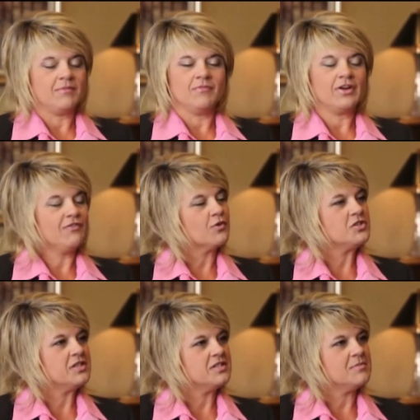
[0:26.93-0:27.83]
am very
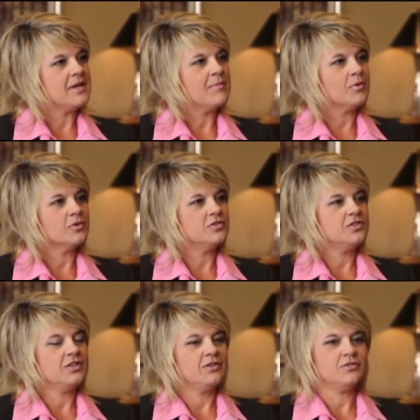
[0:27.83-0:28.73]
fortunate to be able
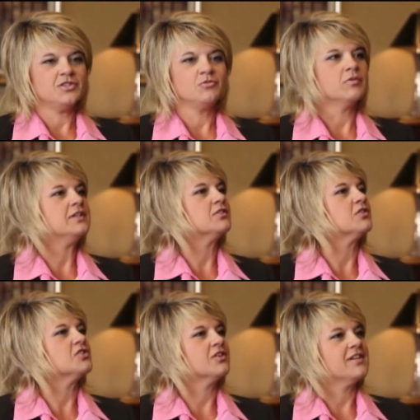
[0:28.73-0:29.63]
to do
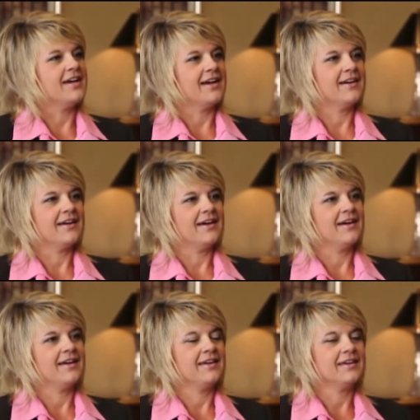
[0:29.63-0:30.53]
research all day.
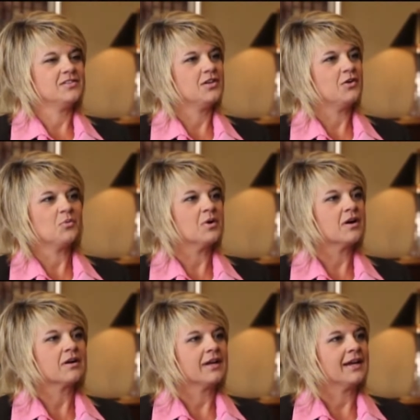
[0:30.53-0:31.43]
I get to go to
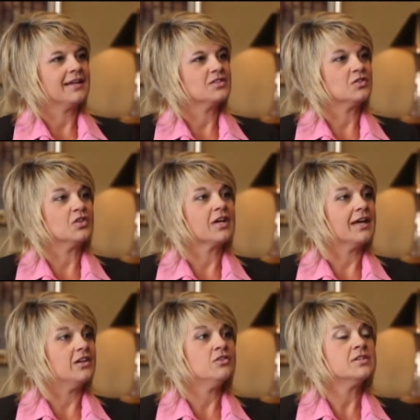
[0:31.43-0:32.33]
work and I get to
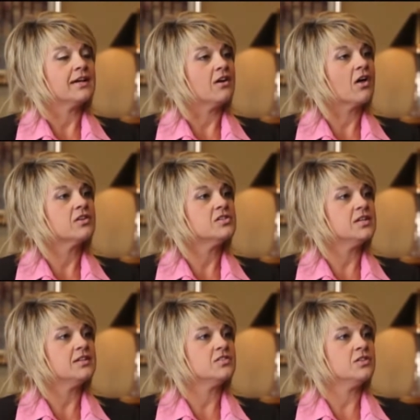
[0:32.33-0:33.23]
look at new
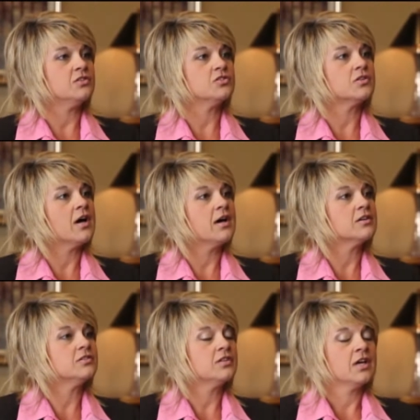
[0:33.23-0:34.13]
technologies, new
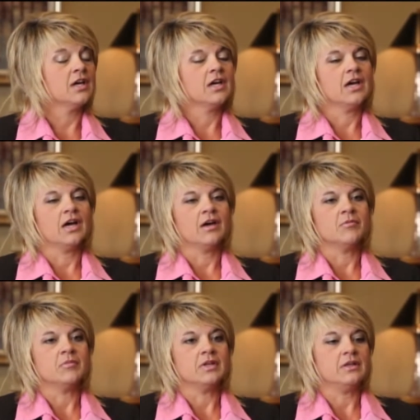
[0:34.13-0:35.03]
drugs,
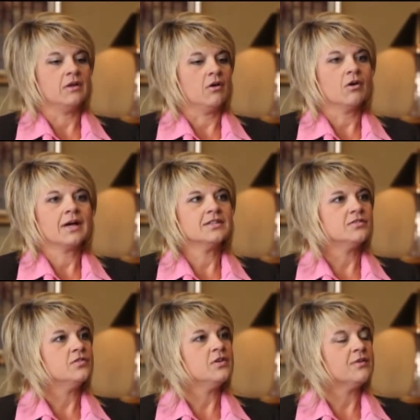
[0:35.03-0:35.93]
all
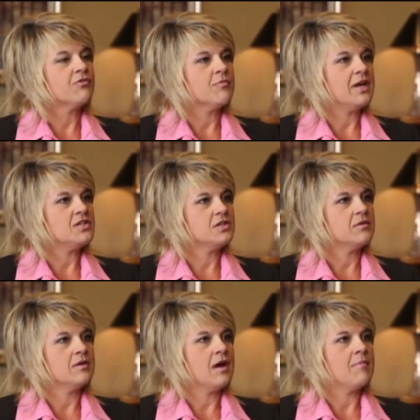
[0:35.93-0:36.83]
kinds of new
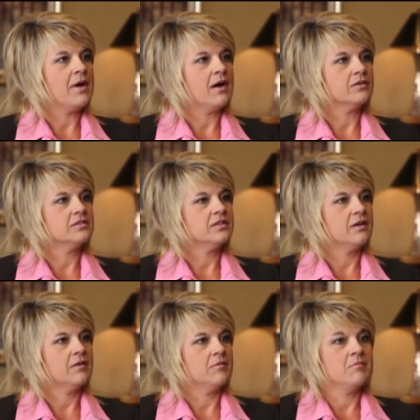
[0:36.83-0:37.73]
information about
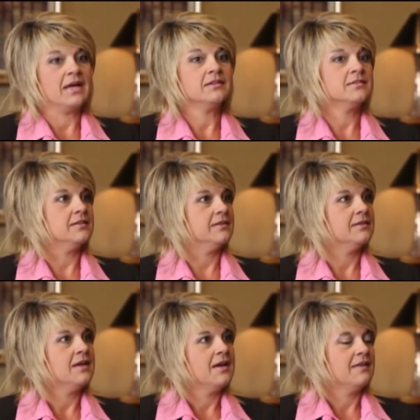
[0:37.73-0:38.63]

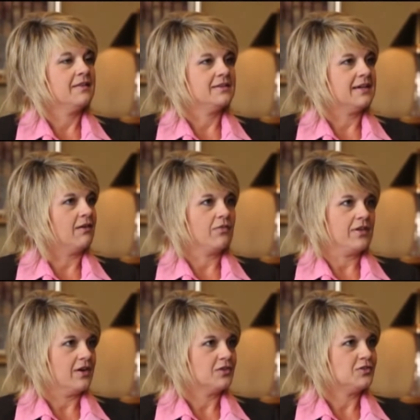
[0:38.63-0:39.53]
medicine that's out
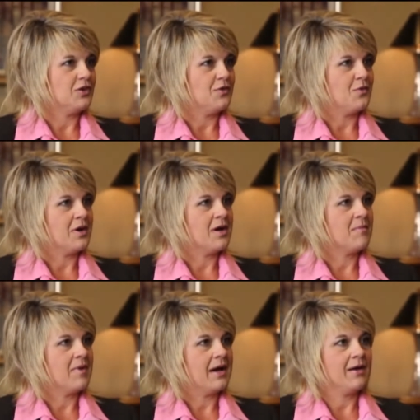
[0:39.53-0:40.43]
there. So
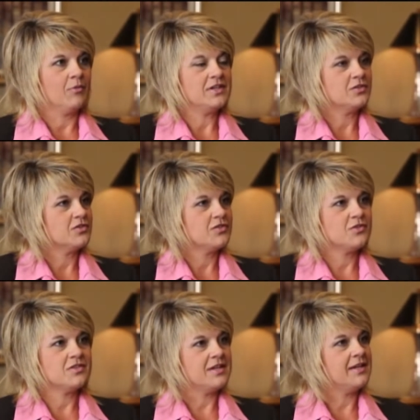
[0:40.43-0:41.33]
I research
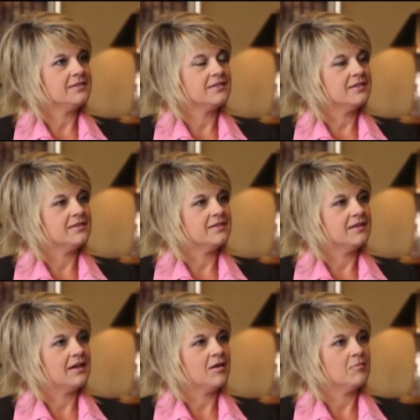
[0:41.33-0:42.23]
those things, and